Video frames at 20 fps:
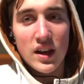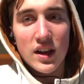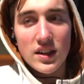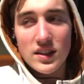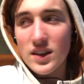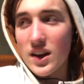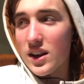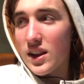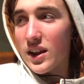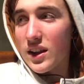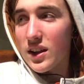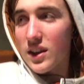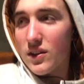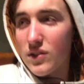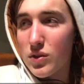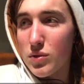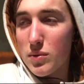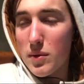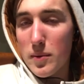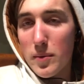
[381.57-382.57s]
It's kind of like
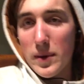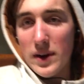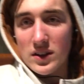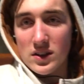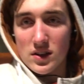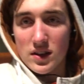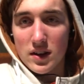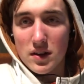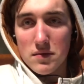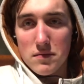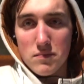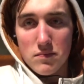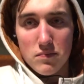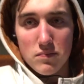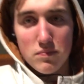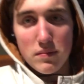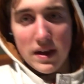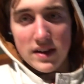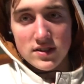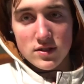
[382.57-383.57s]
if you remember back to like
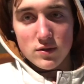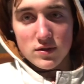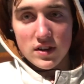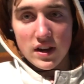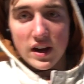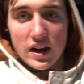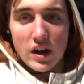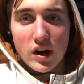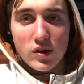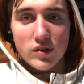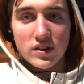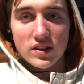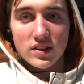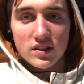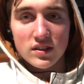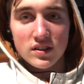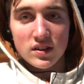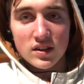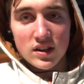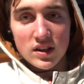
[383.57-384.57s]
Maslow's
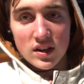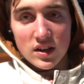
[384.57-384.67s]
hierarchy,